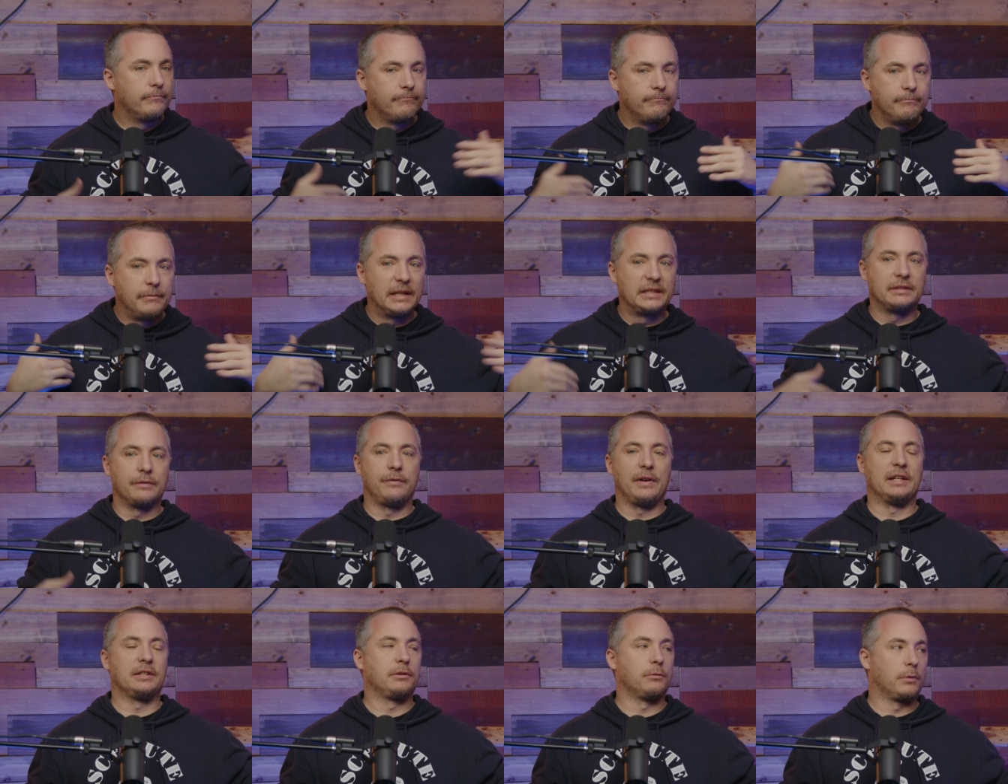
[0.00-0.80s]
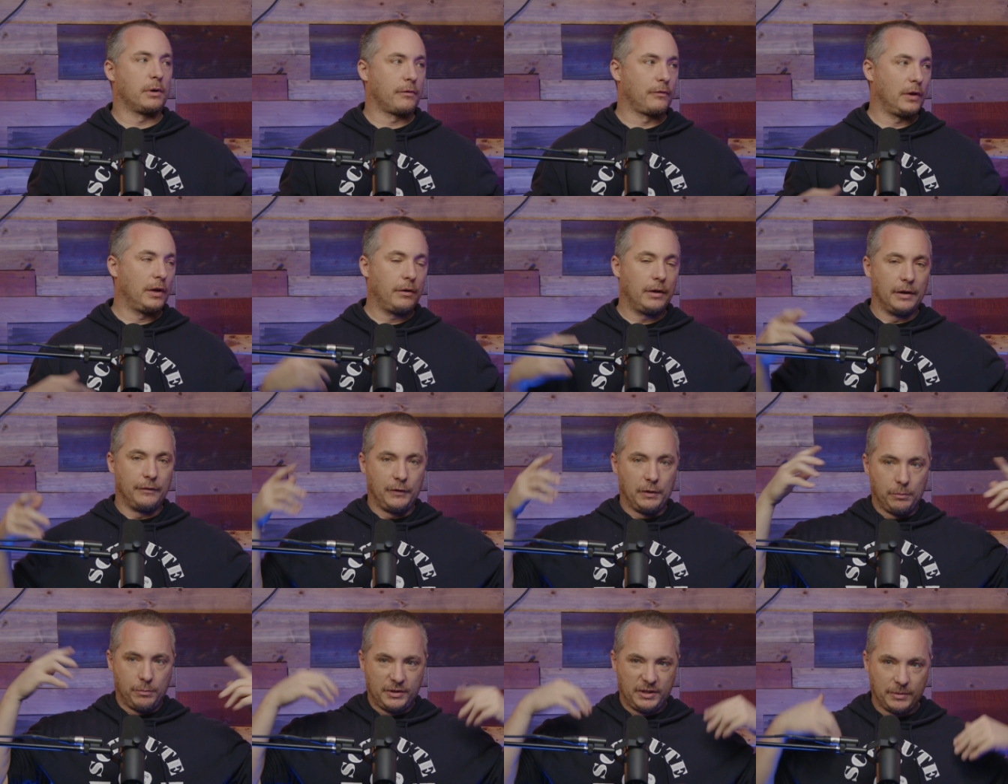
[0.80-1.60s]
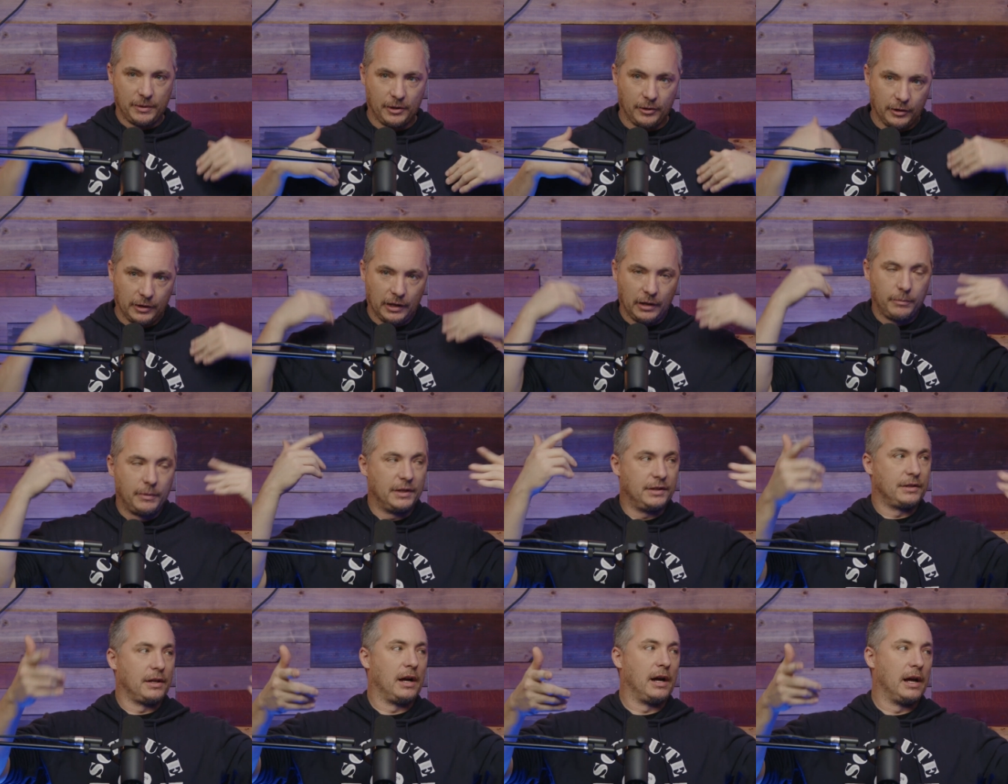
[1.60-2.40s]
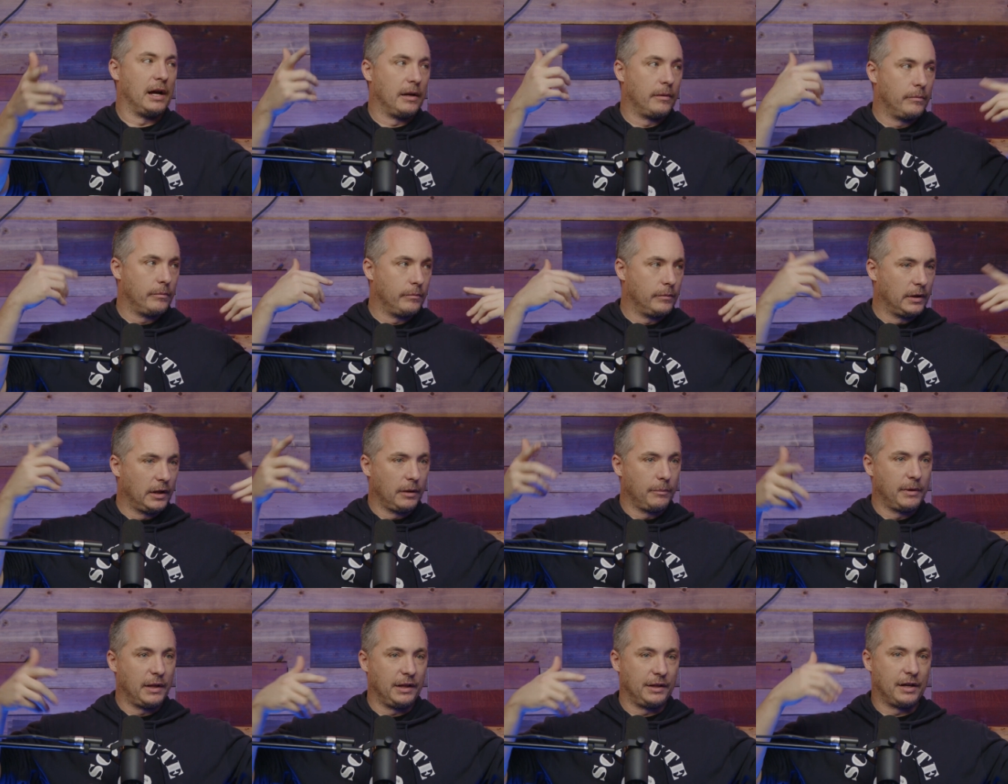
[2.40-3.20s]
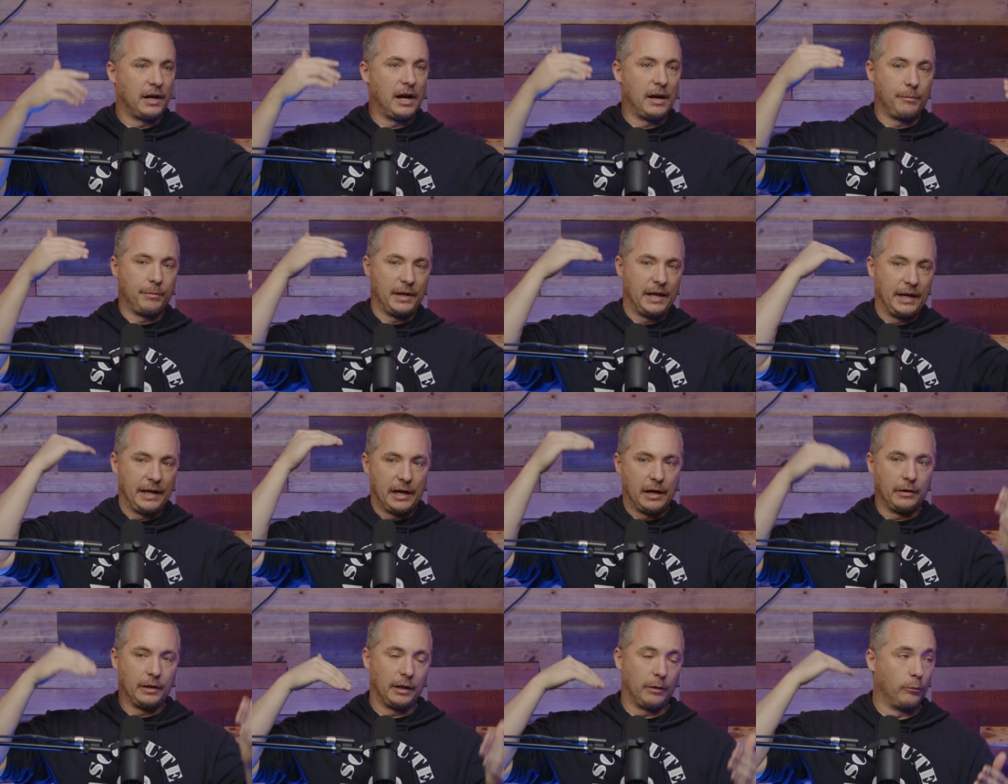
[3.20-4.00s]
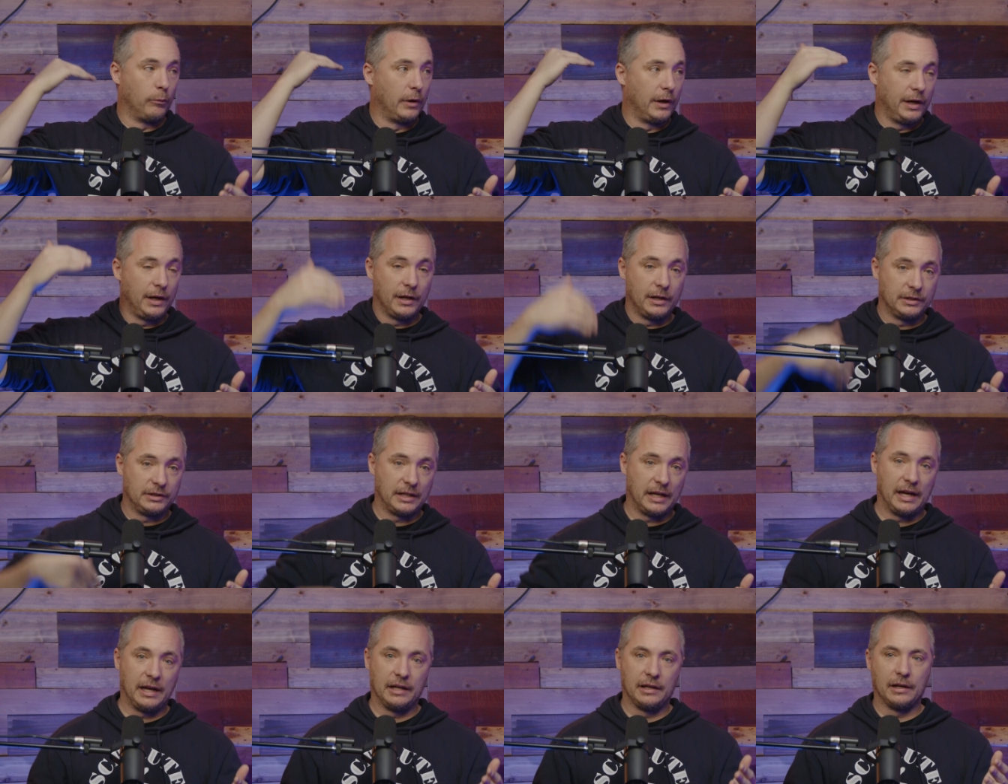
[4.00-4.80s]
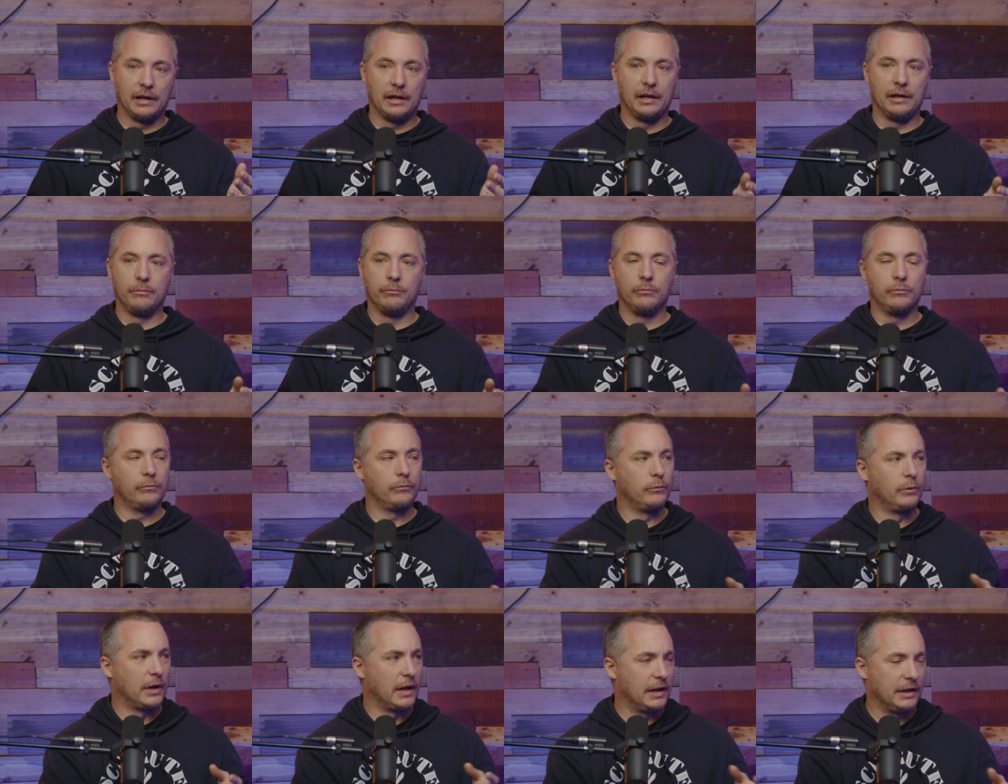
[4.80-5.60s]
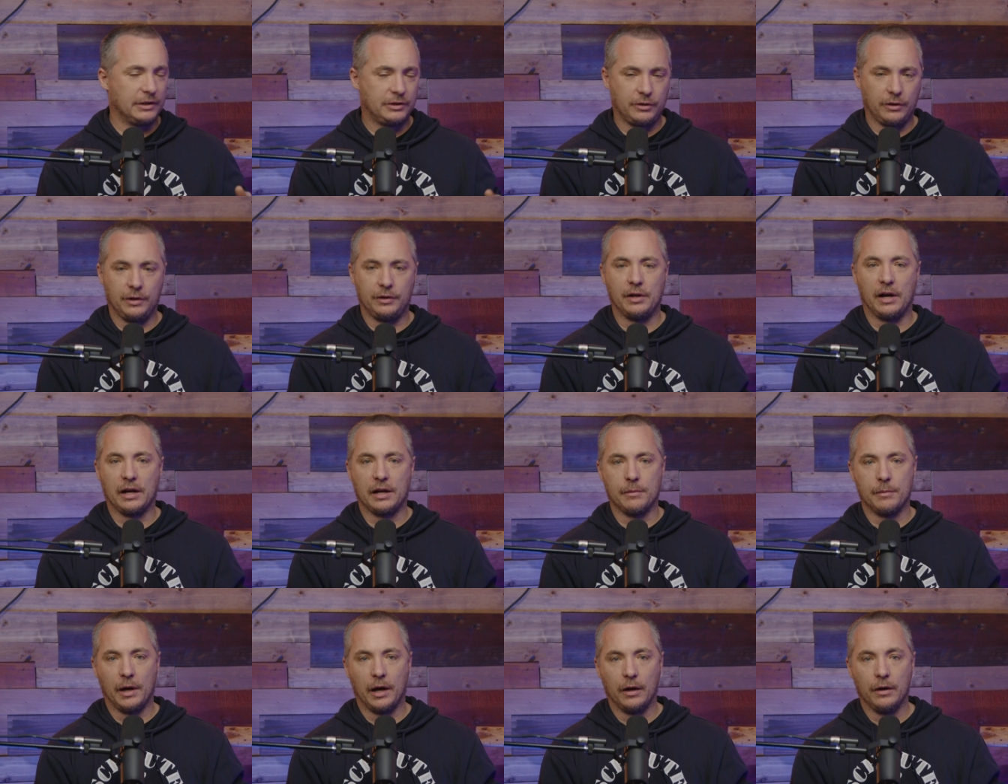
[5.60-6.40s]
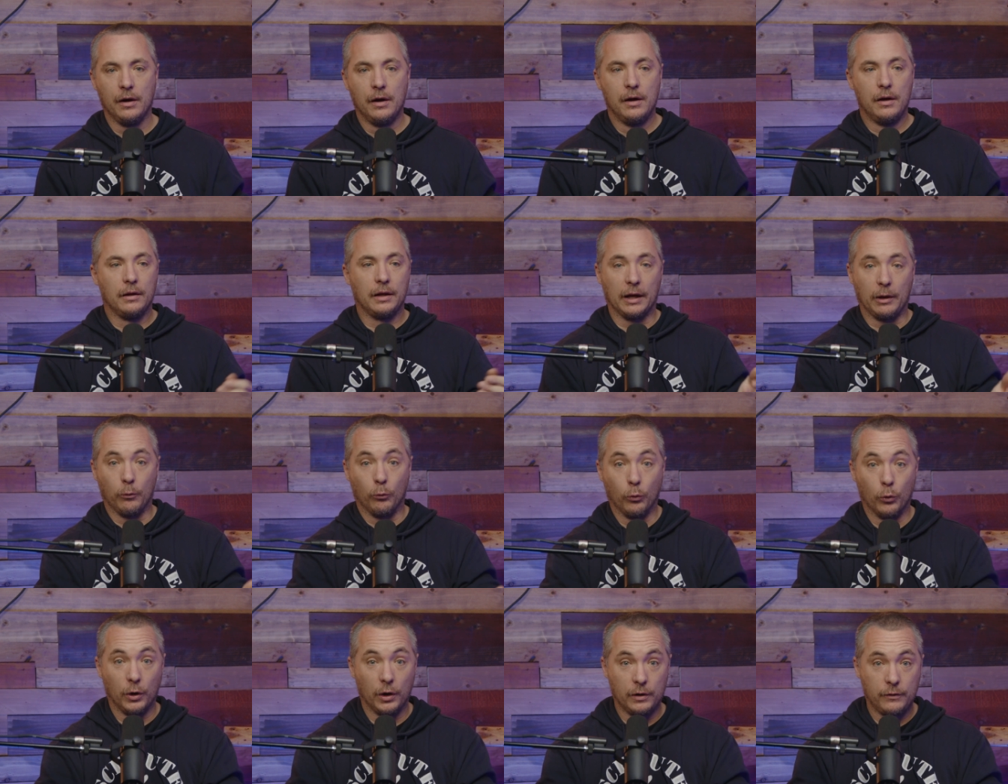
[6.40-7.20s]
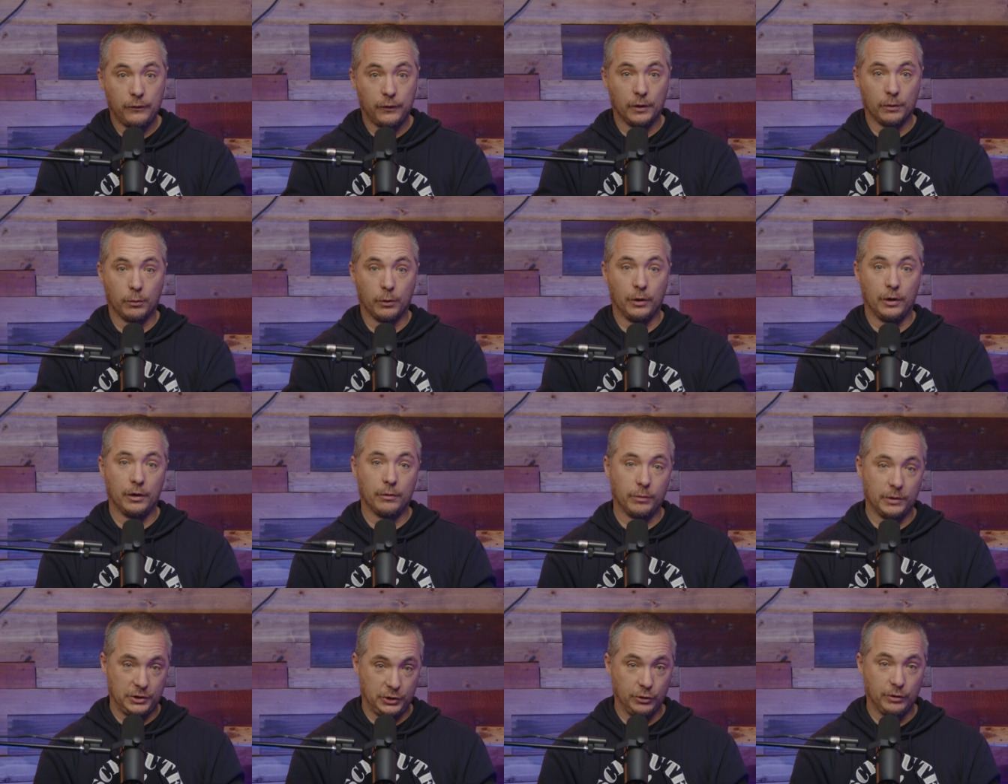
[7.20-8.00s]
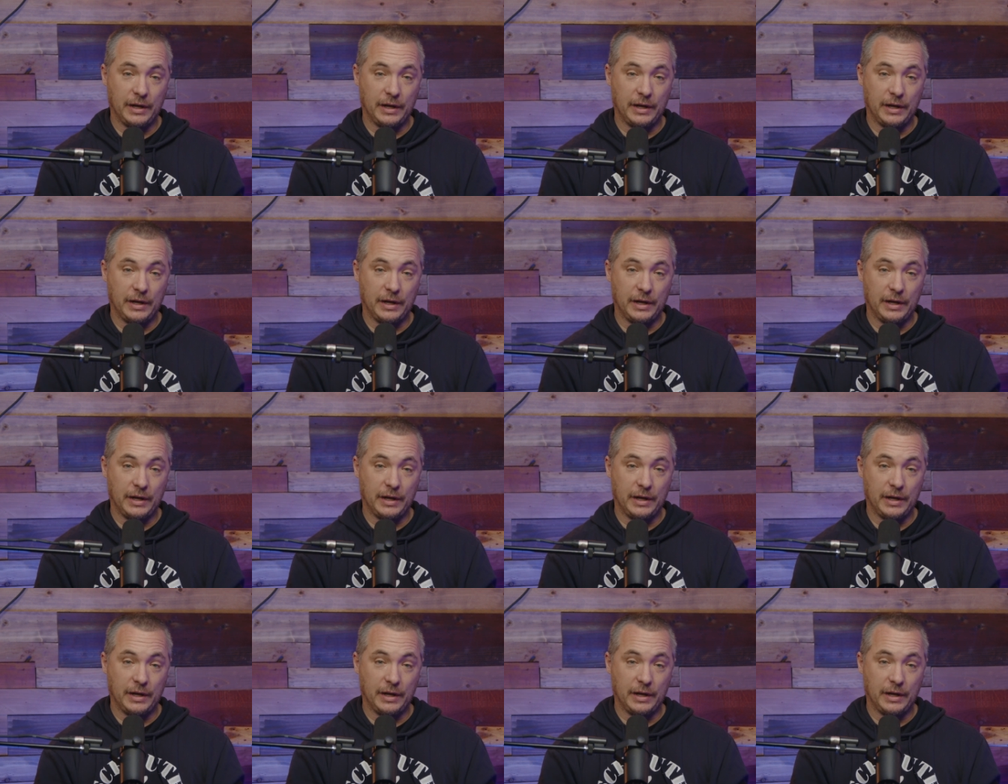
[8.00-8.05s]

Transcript: makes a faster workflow if you spend a little bit of time planning out like what are you going to say, and we're not necessarily talking about like word for word, which you